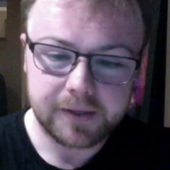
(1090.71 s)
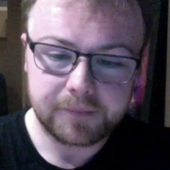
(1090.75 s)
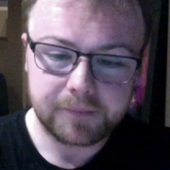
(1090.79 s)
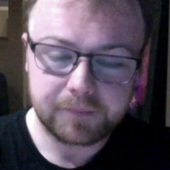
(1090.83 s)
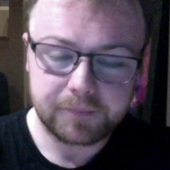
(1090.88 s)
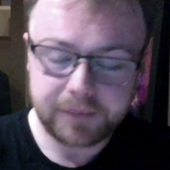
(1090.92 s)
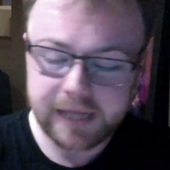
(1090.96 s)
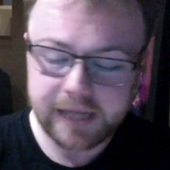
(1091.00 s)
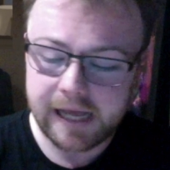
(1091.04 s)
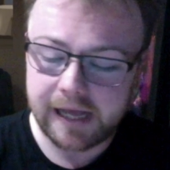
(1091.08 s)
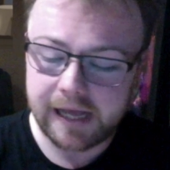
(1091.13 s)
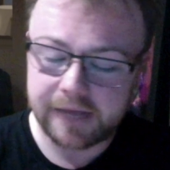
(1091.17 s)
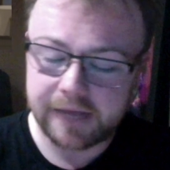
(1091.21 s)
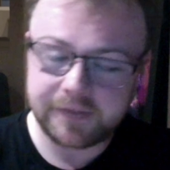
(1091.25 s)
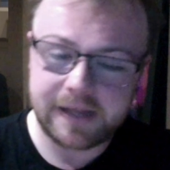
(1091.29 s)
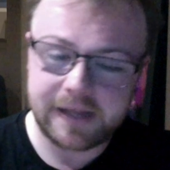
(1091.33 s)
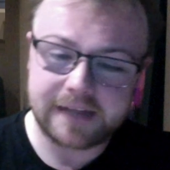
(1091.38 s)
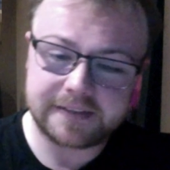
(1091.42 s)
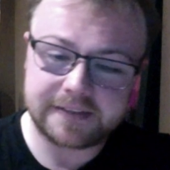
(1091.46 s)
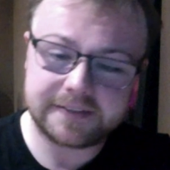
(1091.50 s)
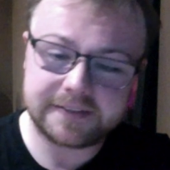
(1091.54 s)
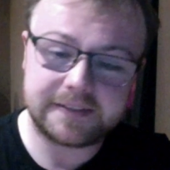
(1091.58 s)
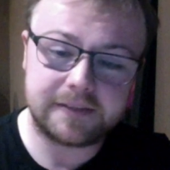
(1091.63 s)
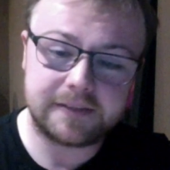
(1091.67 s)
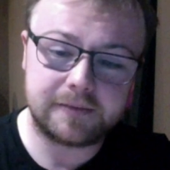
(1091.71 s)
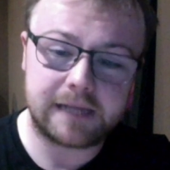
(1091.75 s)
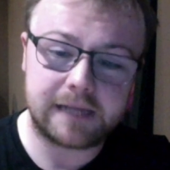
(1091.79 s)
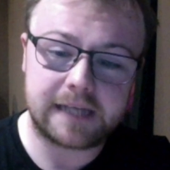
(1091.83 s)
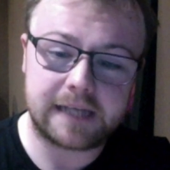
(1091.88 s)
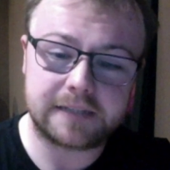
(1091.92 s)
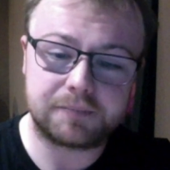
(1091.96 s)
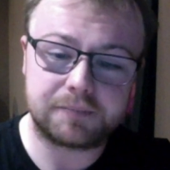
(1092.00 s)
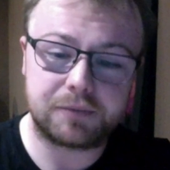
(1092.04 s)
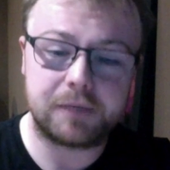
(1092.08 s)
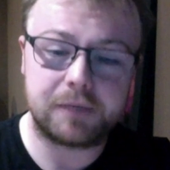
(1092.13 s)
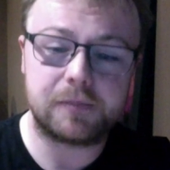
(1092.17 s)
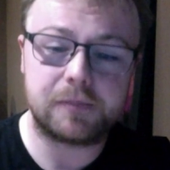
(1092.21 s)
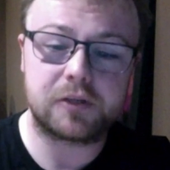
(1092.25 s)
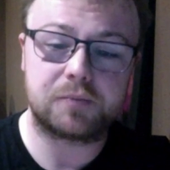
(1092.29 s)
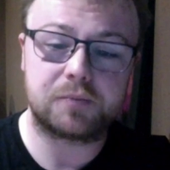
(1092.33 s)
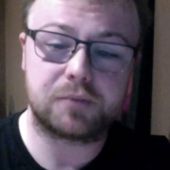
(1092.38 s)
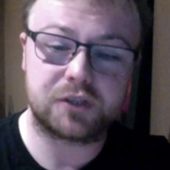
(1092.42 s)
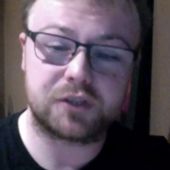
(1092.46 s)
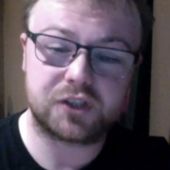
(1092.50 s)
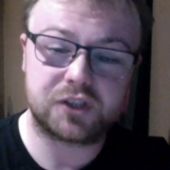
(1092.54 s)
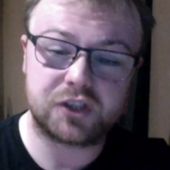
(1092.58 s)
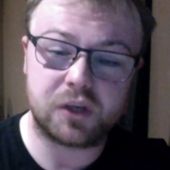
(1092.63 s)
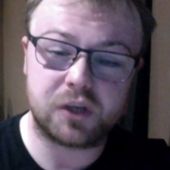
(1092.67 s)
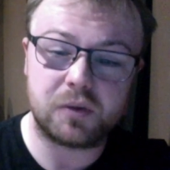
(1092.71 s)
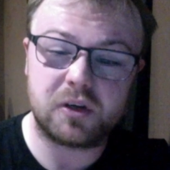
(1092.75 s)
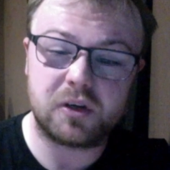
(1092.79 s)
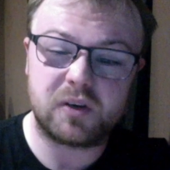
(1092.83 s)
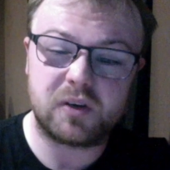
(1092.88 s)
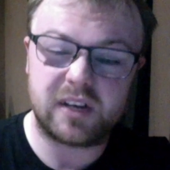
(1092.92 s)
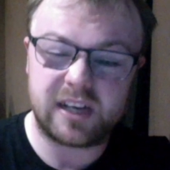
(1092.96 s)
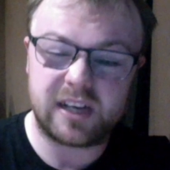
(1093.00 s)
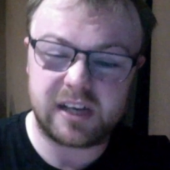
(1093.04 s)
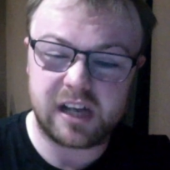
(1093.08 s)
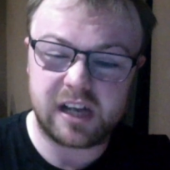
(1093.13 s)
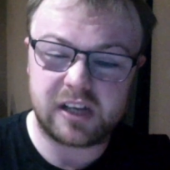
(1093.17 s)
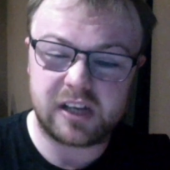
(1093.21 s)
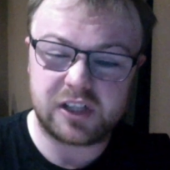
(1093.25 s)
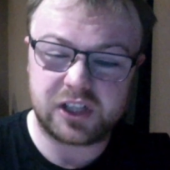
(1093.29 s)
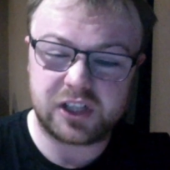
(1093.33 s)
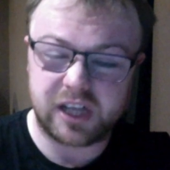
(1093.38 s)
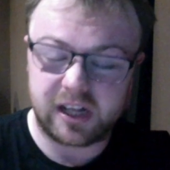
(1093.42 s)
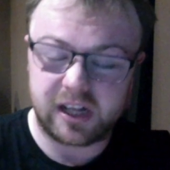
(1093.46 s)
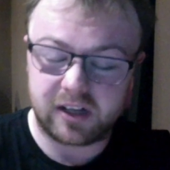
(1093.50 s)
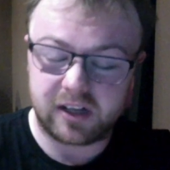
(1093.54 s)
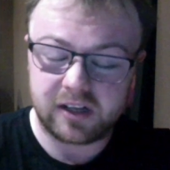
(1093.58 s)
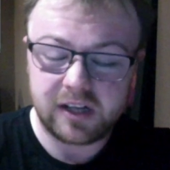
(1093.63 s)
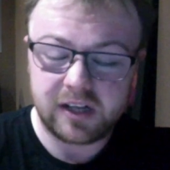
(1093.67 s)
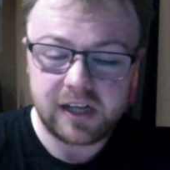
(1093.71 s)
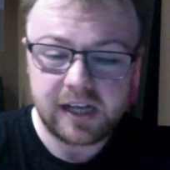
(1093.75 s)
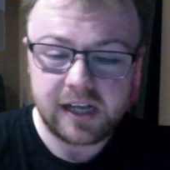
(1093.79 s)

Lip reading: But yeah, and that's pretty much Persona in a nutshell.